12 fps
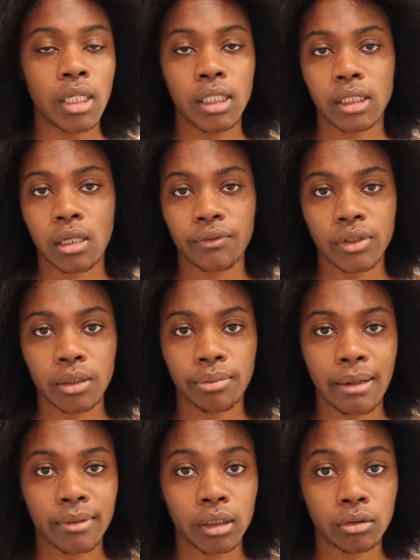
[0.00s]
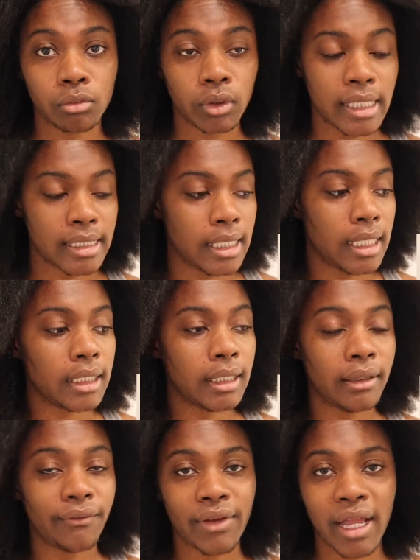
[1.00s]
is obviously probably a little more acidic,
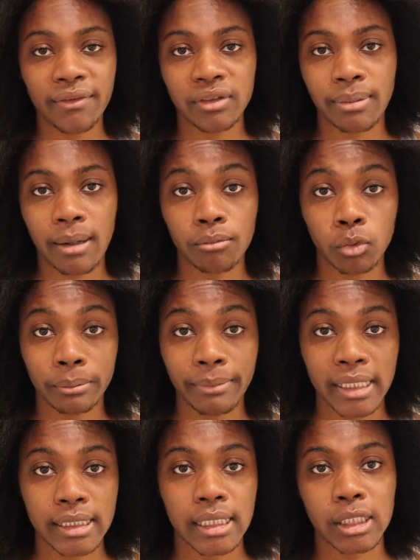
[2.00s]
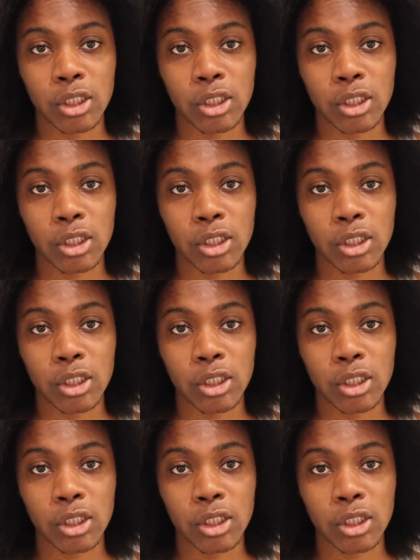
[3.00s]
and the 5 is probably more basic,